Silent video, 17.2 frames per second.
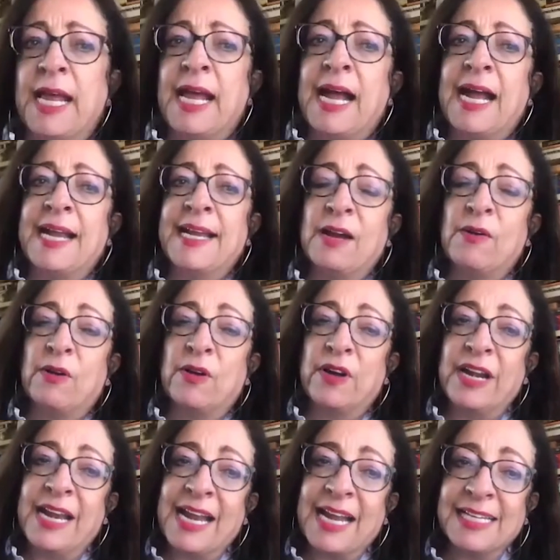And now our
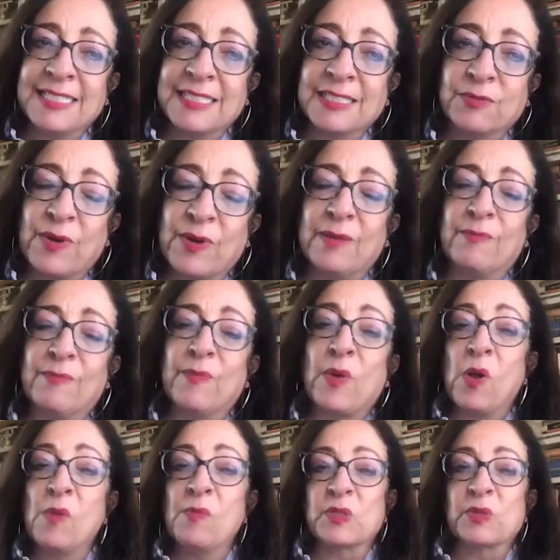last, well,
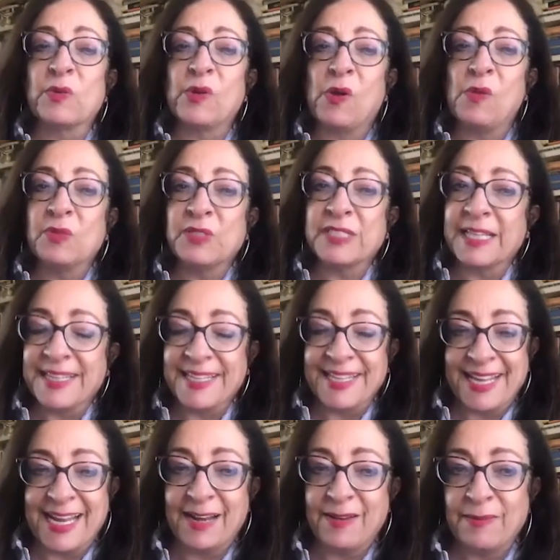we're almost at
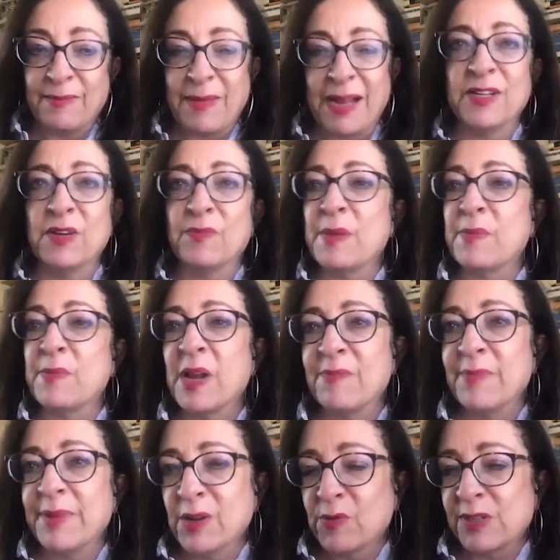the end. I know people
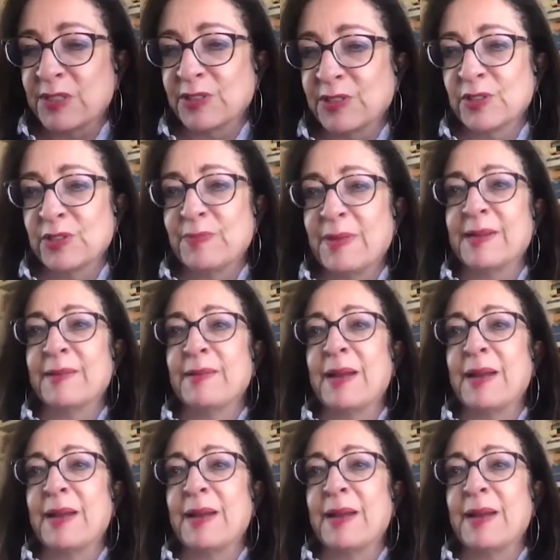have many questions, but